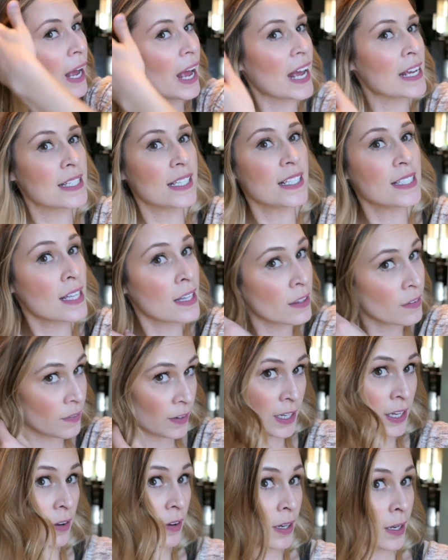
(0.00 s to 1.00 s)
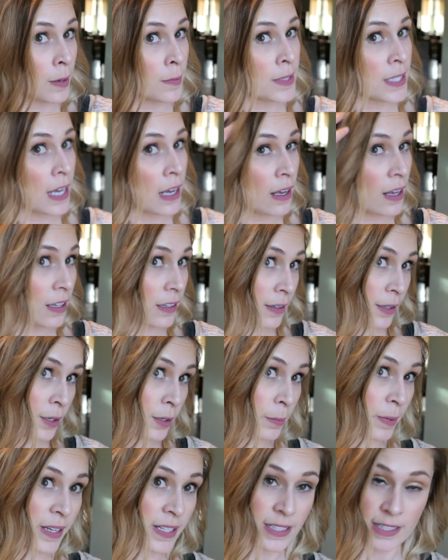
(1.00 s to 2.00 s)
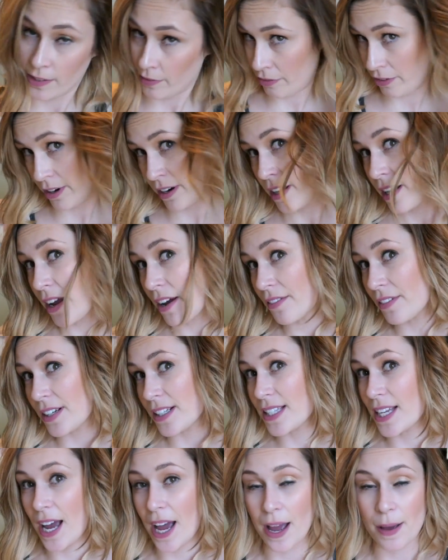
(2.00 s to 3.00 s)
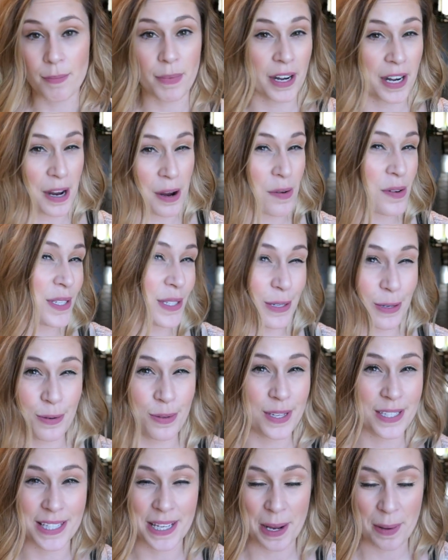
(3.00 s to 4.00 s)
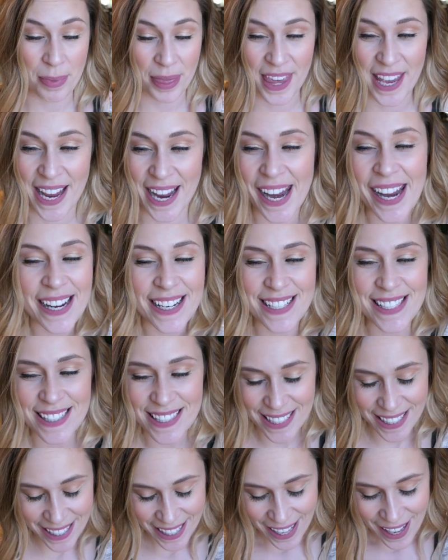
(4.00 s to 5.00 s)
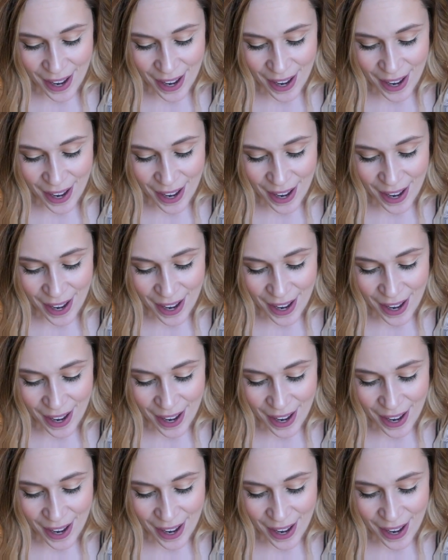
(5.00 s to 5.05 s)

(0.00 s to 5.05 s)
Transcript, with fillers: as I said in the video, it comes out a little bit different every time, but I always do the same things.